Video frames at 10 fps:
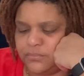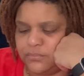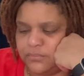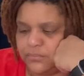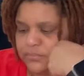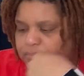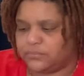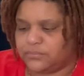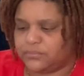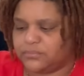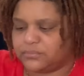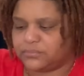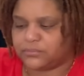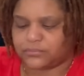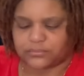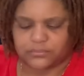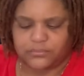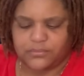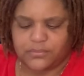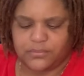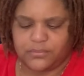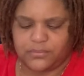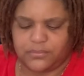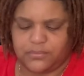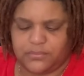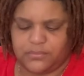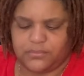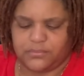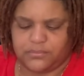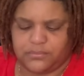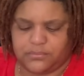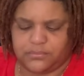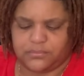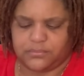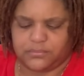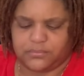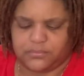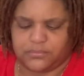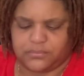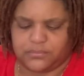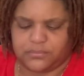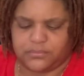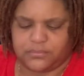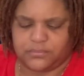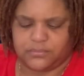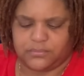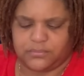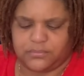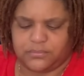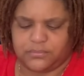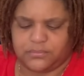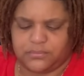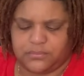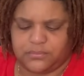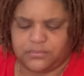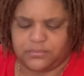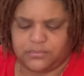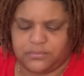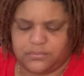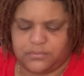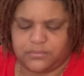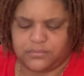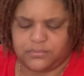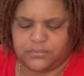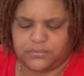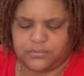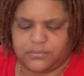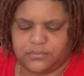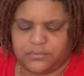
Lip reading: The person shown says nothing.